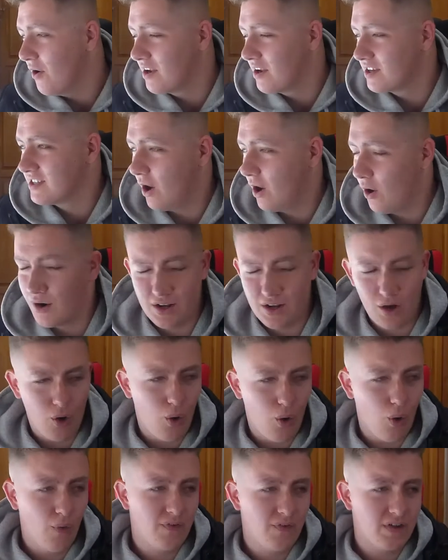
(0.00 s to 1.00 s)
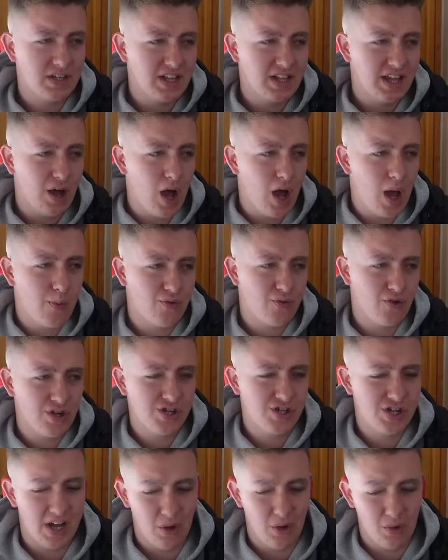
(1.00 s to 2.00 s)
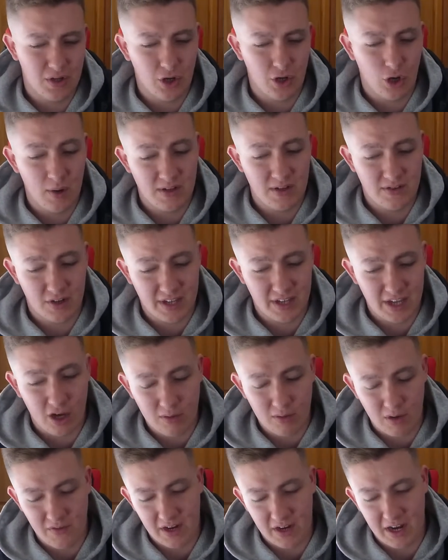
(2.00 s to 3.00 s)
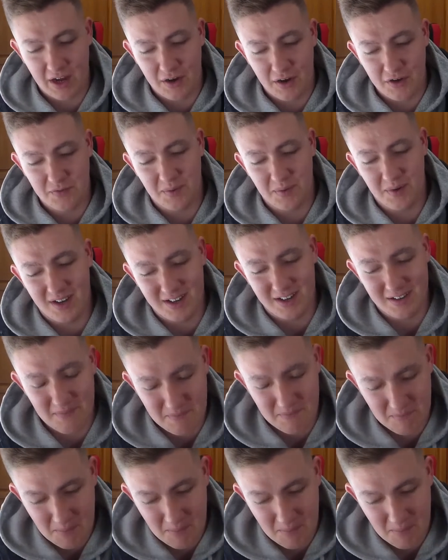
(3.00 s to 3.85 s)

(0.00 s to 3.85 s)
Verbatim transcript: Honestly, obviously I appreciate all the comments I get on my videos, but